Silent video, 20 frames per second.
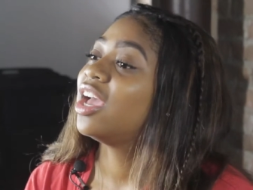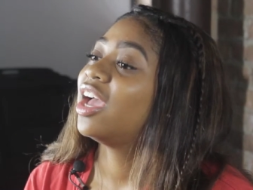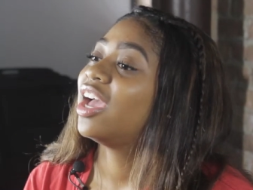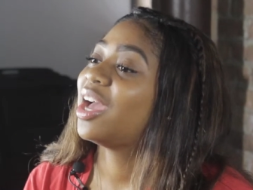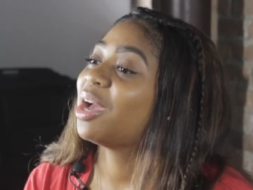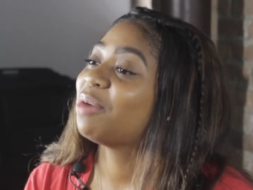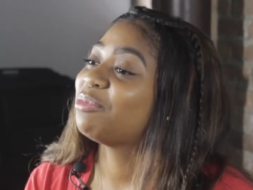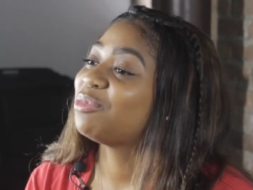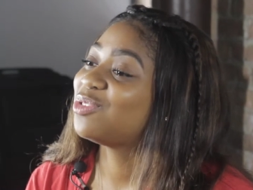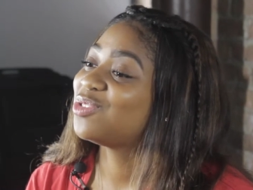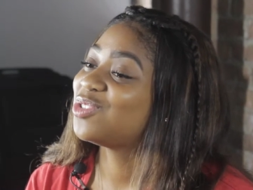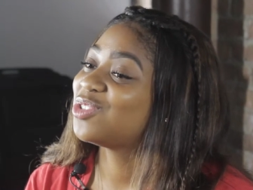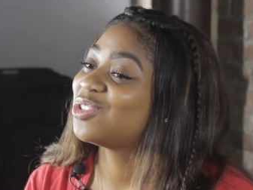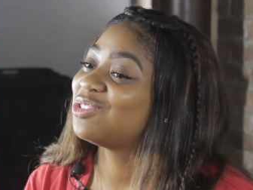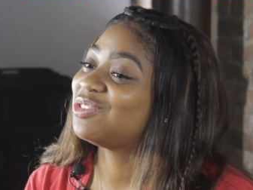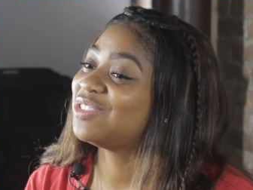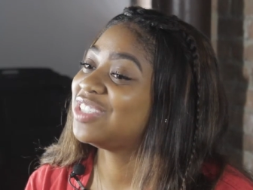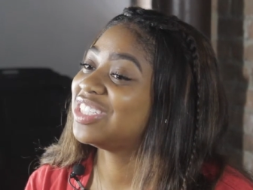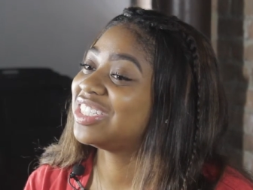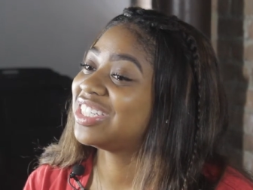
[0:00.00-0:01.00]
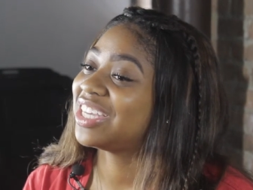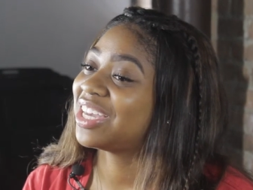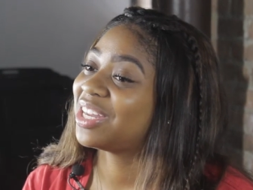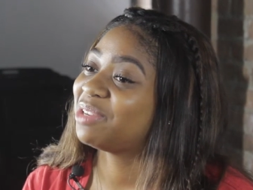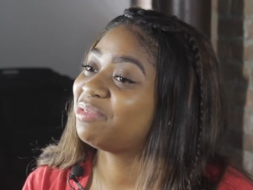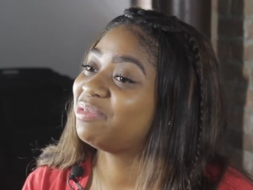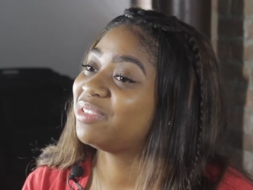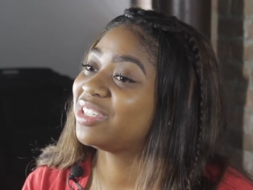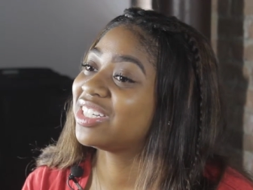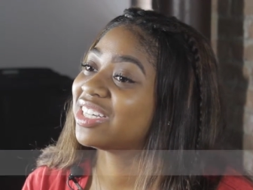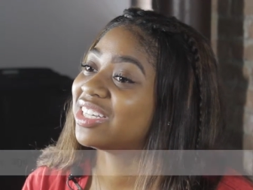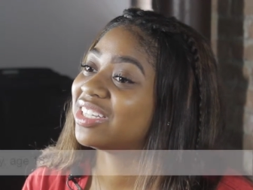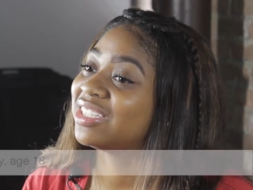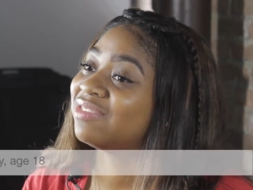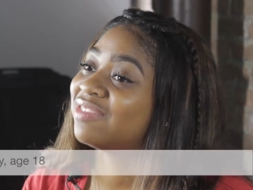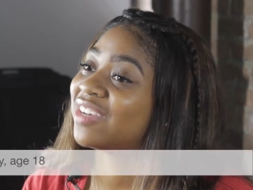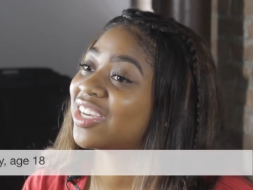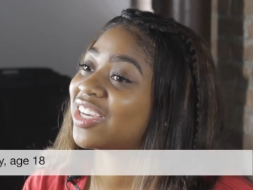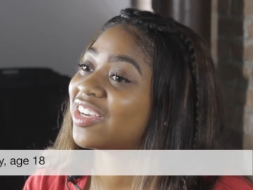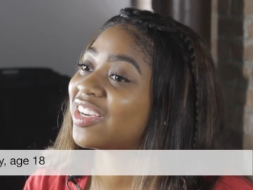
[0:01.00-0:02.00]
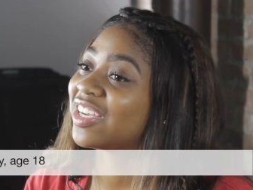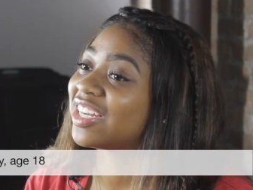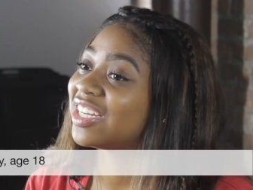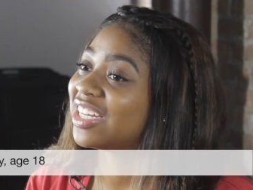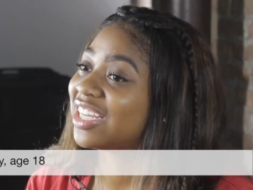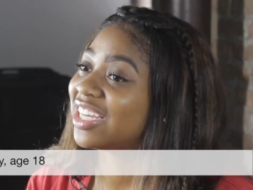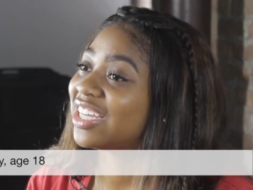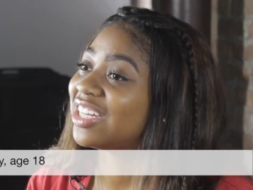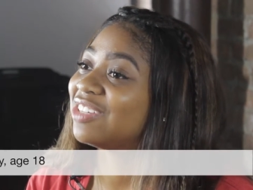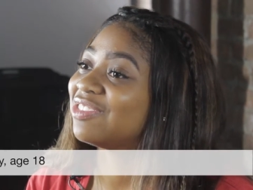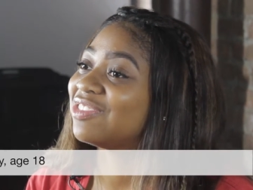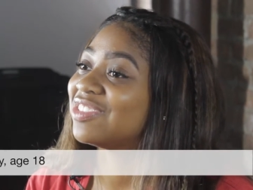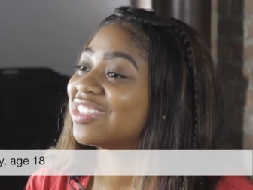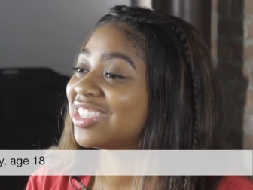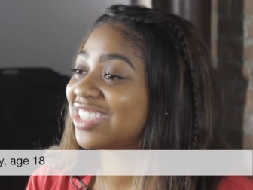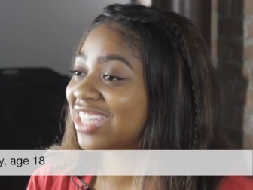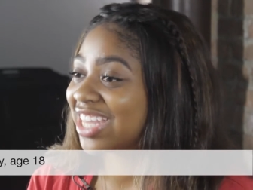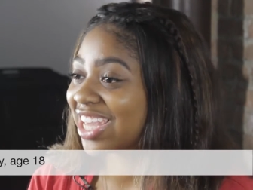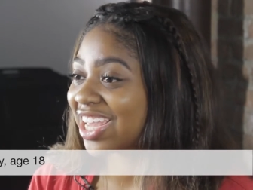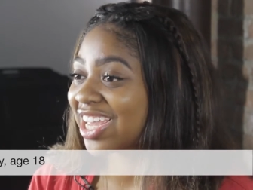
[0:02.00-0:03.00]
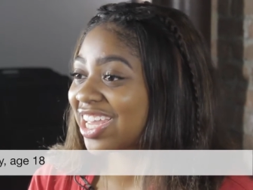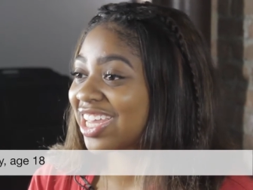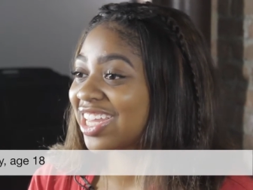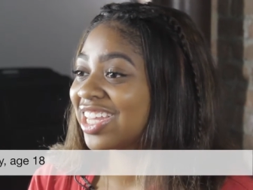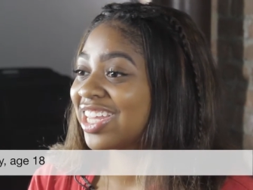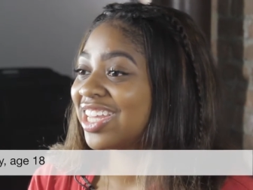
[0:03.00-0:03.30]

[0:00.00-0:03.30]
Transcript: I moved to Louisiana because my granddaddy was sick.